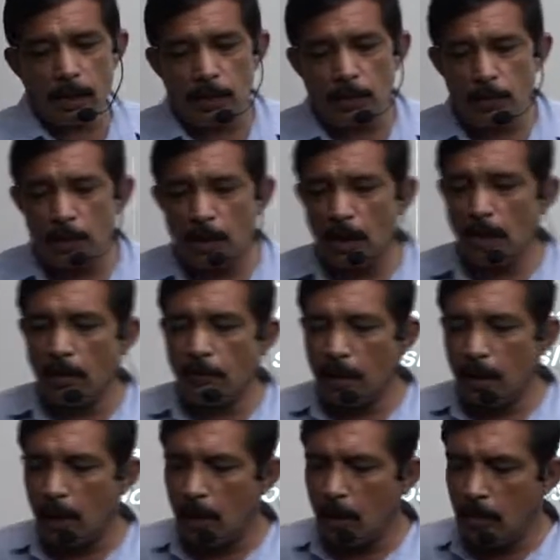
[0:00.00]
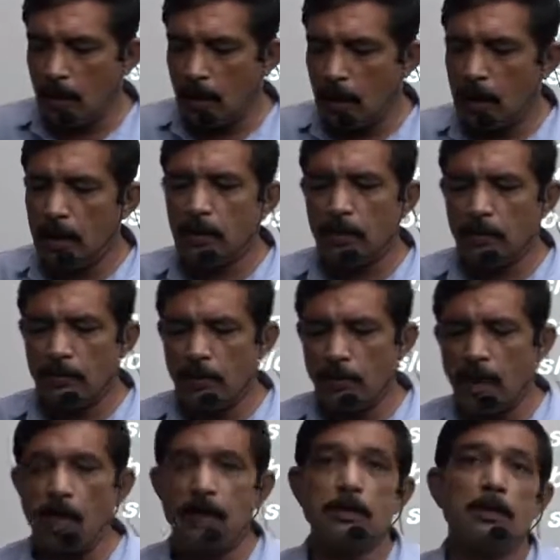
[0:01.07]
shooting up and down the length of the
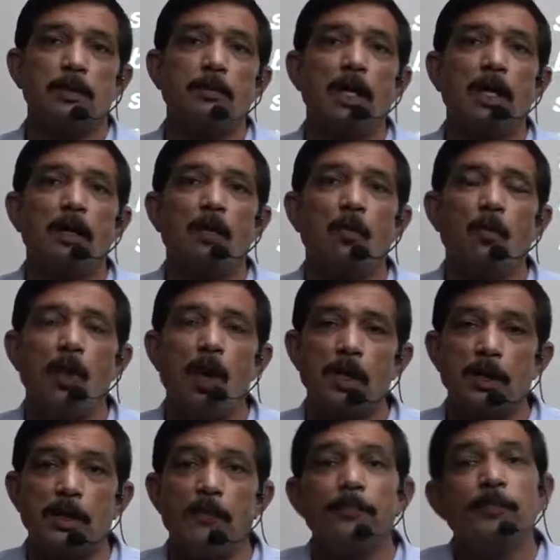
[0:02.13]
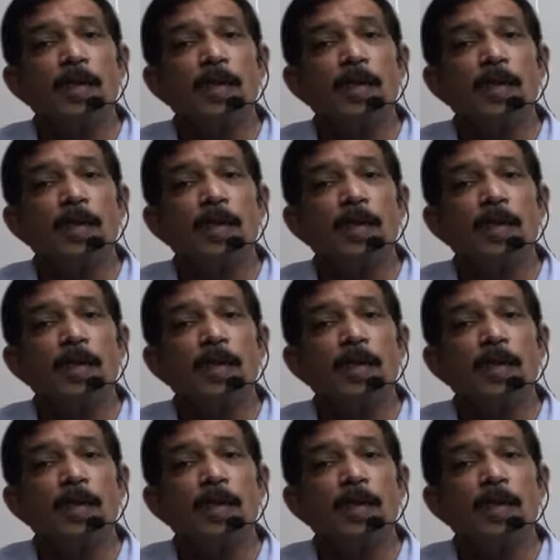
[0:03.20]
bathtub underwater.